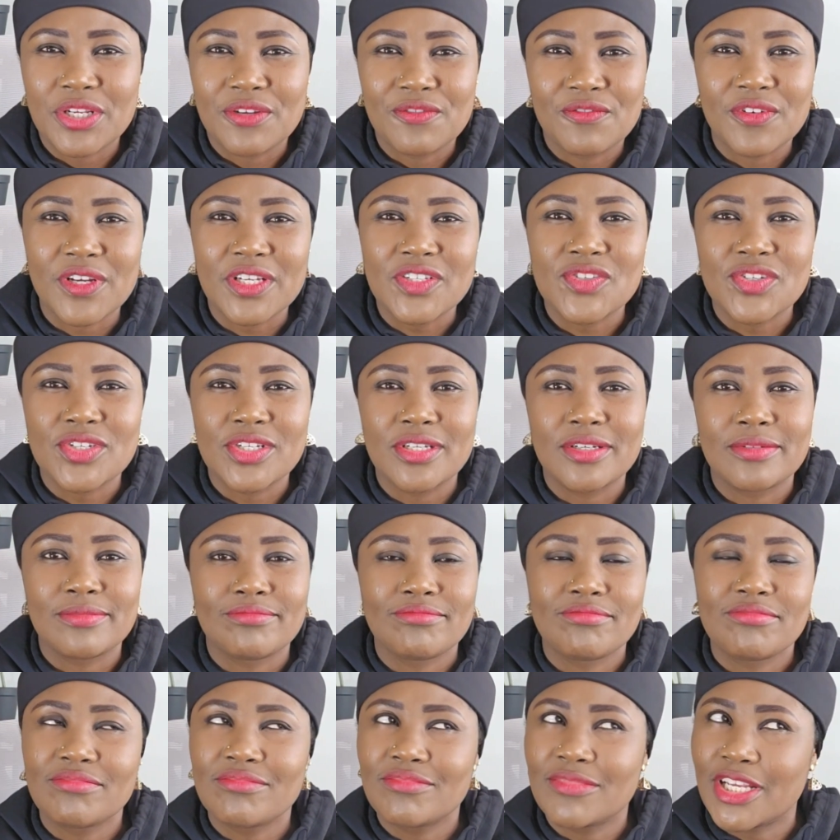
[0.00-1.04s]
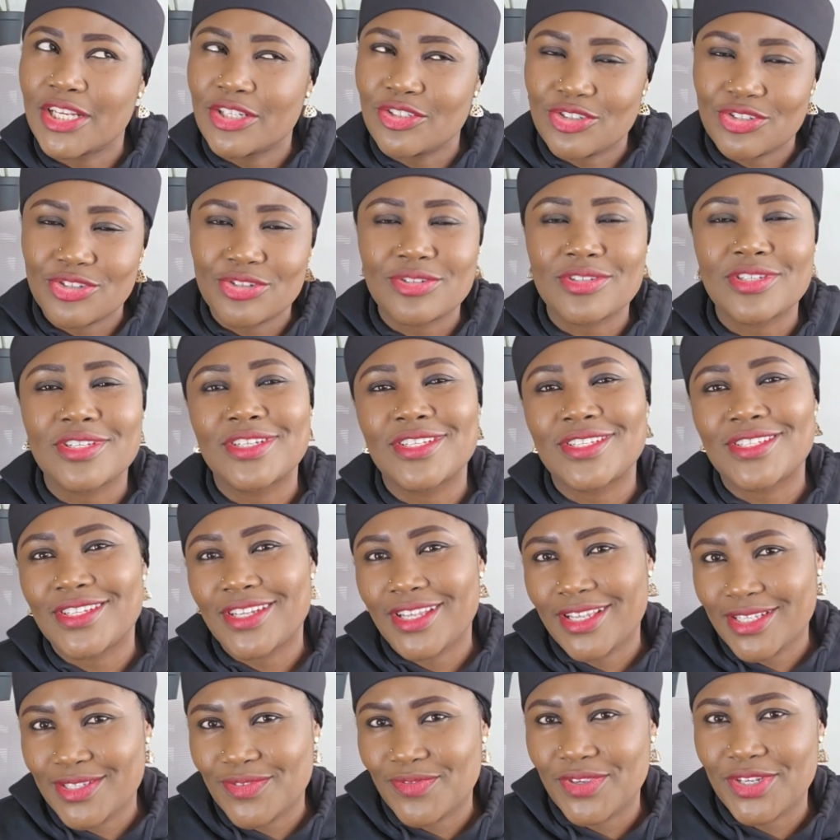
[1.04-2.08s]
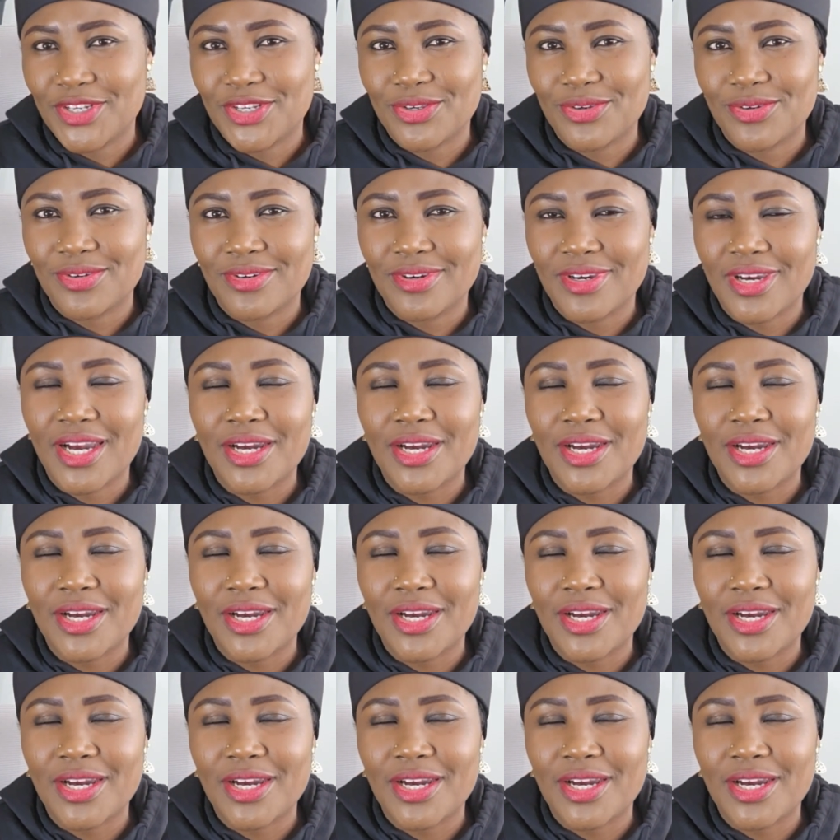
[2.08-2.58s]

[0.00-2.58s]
investing, then you should see this next video.